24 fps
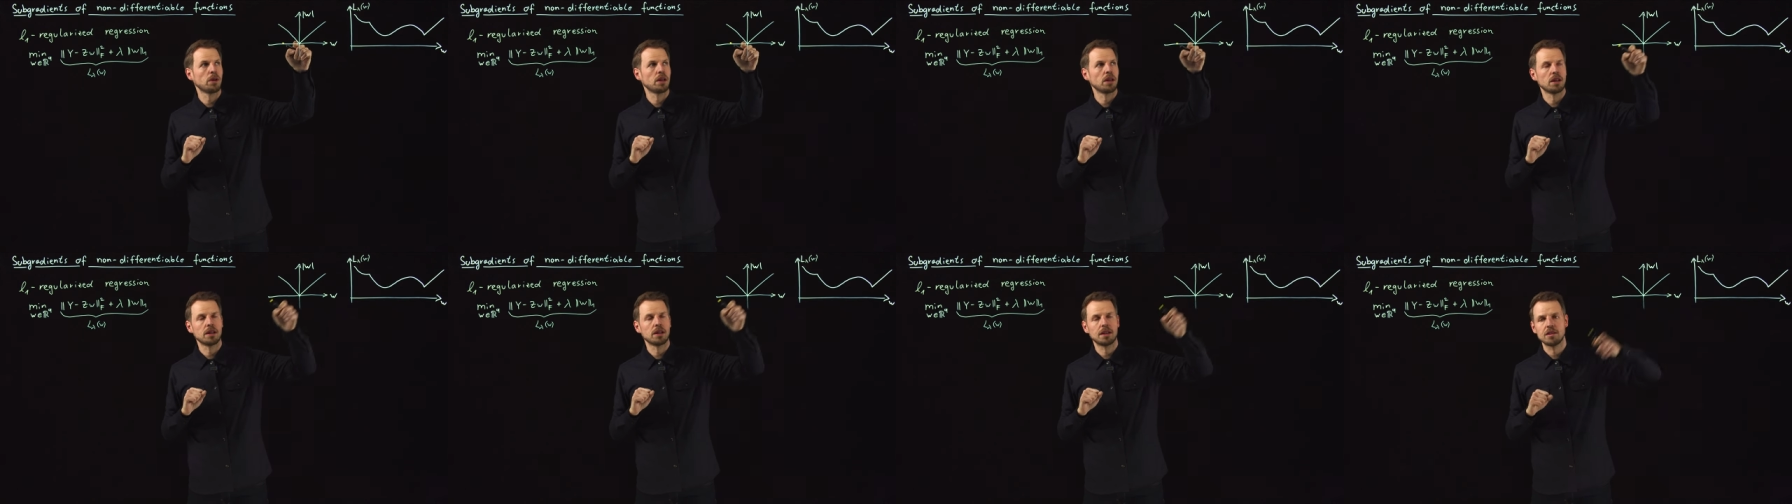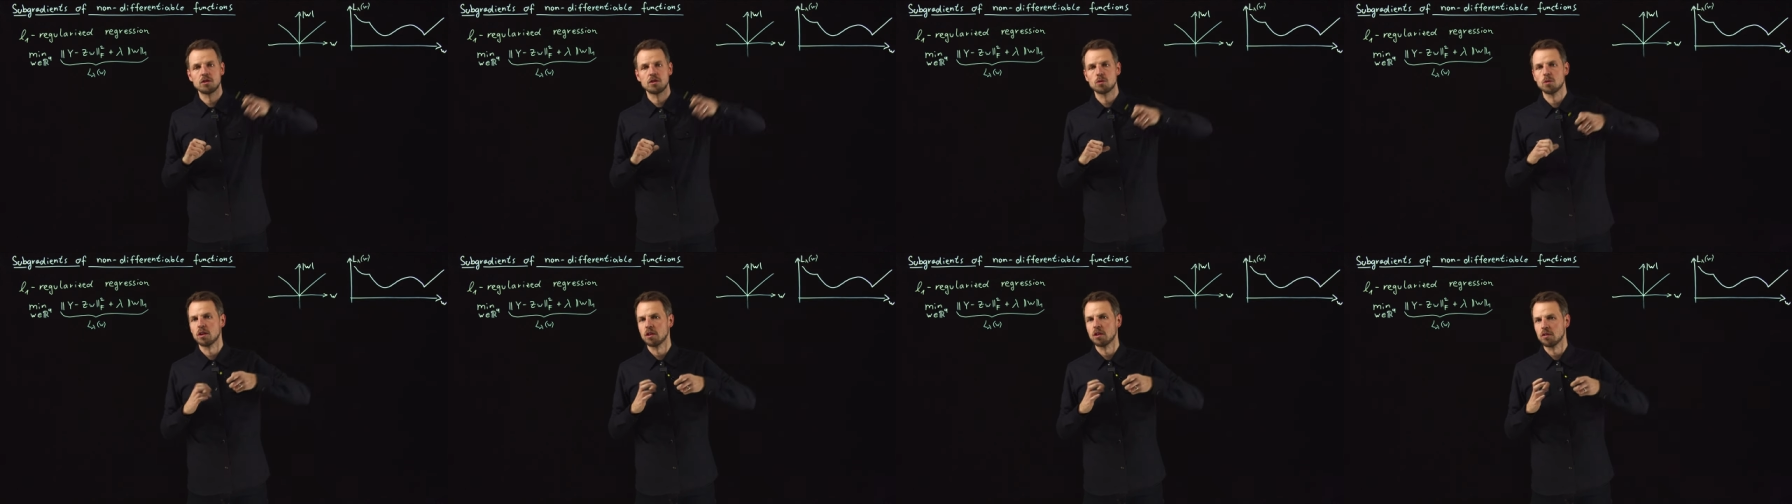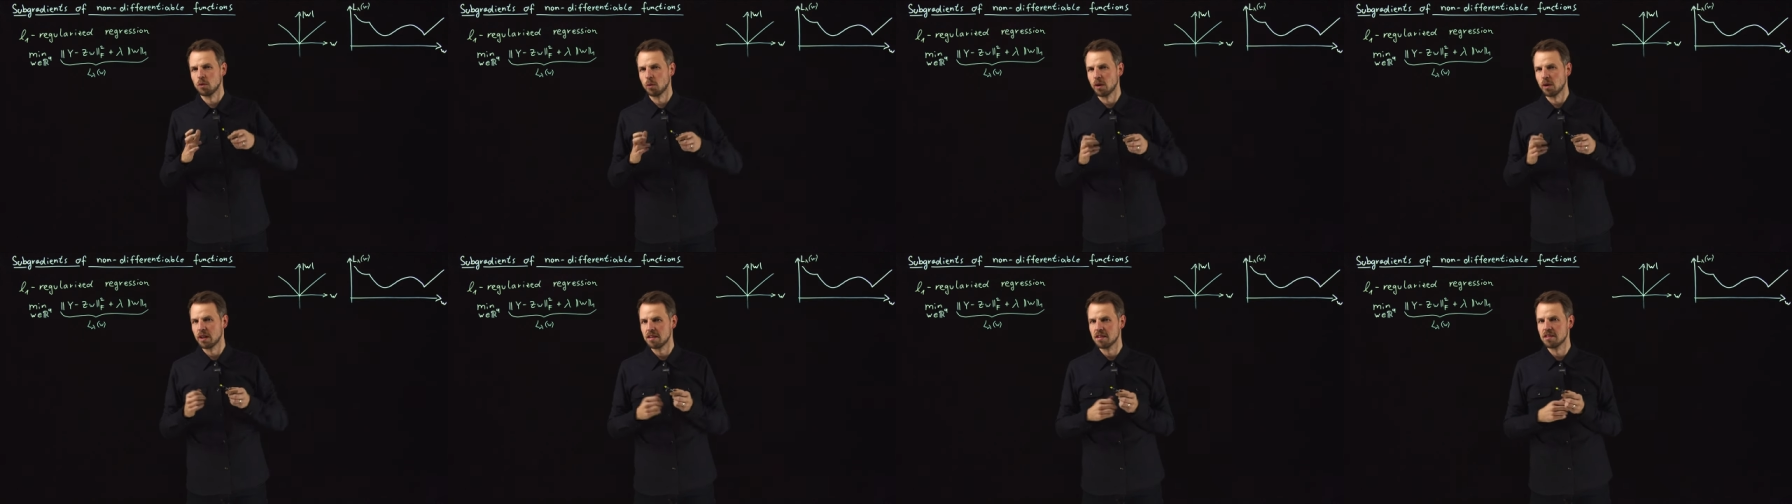at least one of the
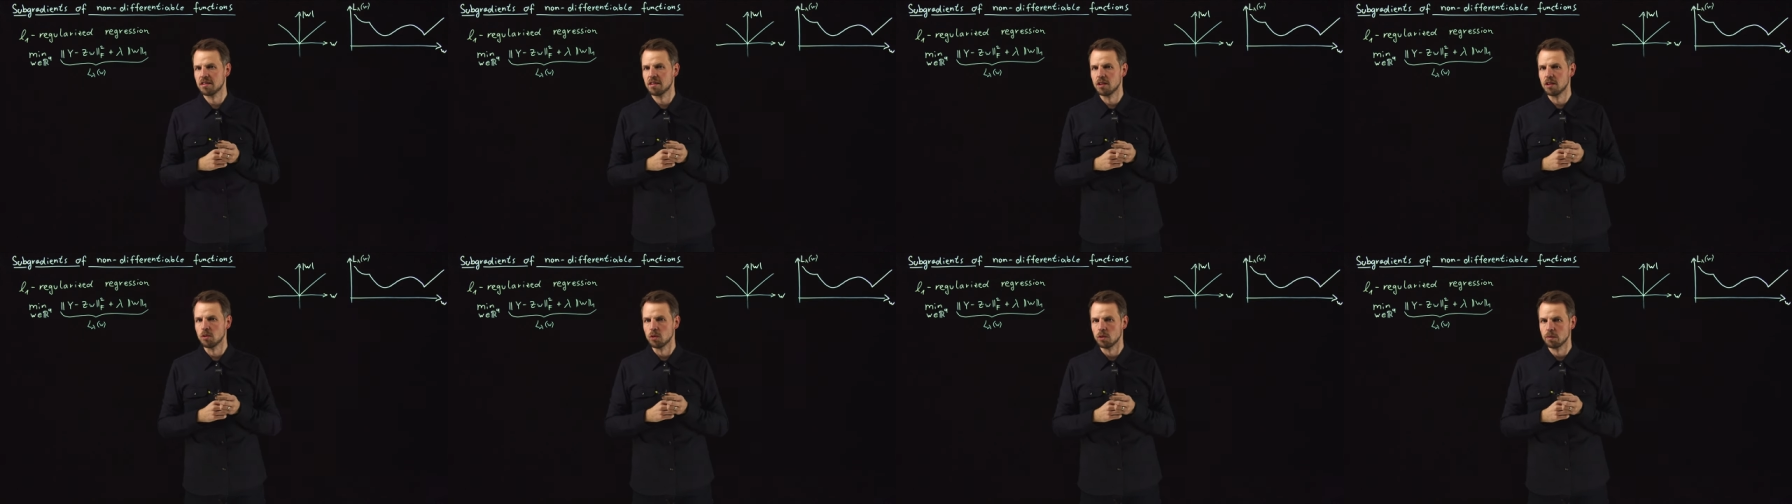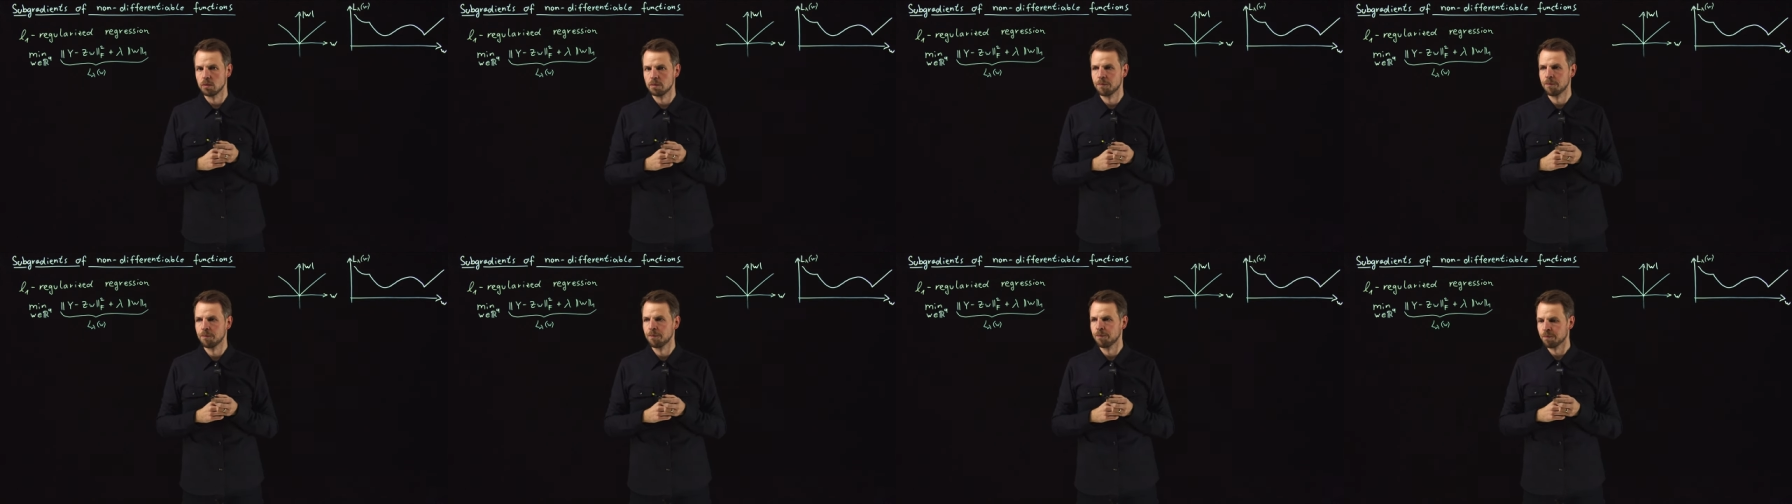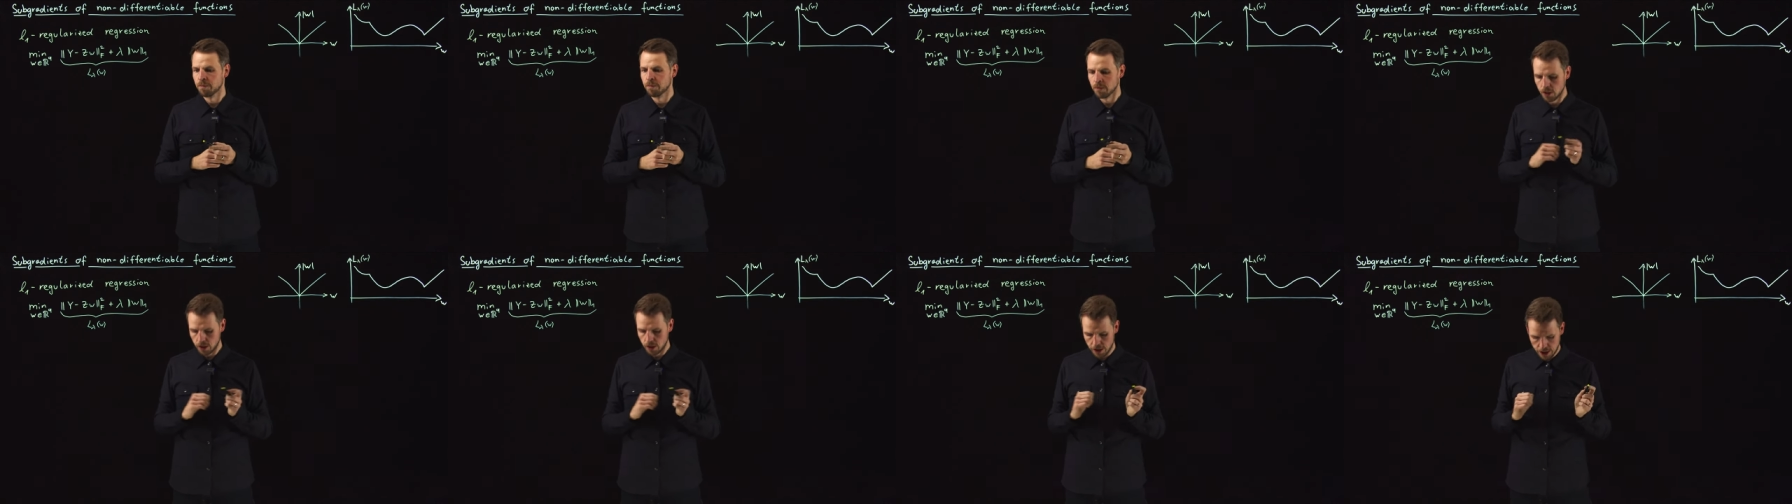weights is zero,
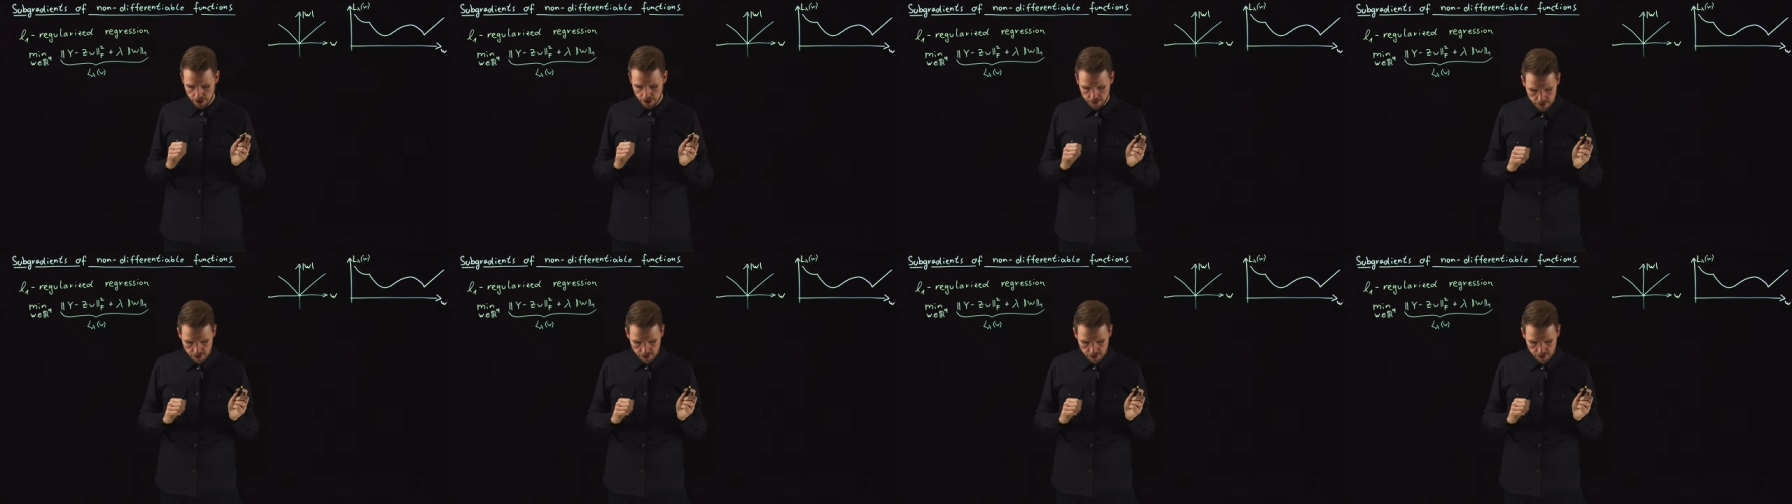okay?